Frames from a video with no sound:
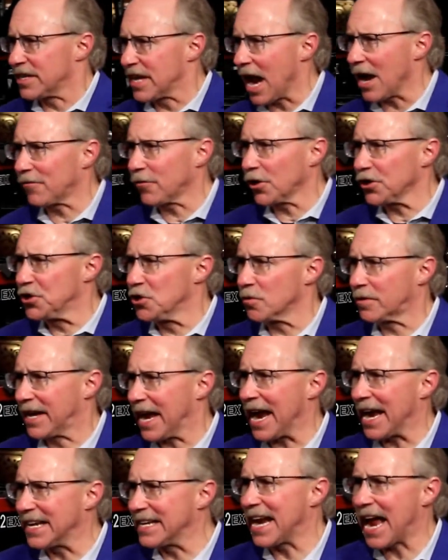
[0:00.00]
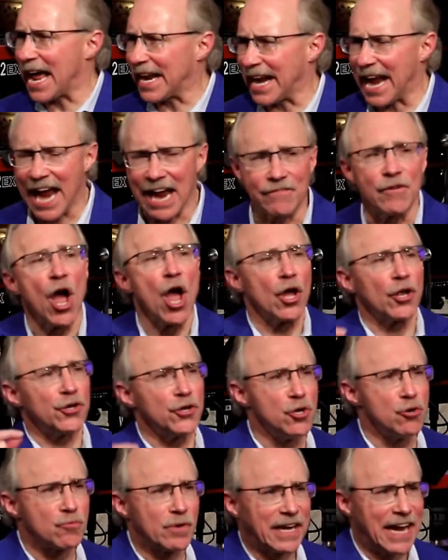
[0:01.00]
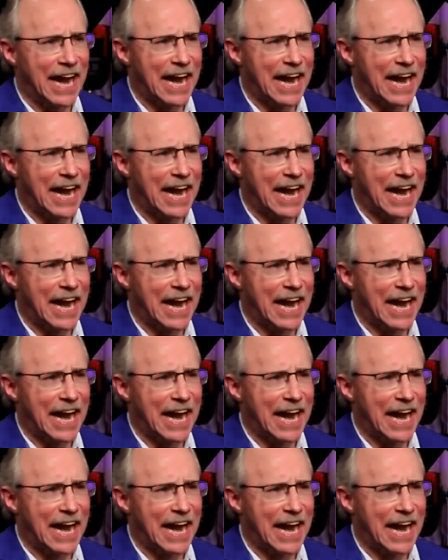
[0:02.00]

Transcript: Devil, you cannot have, you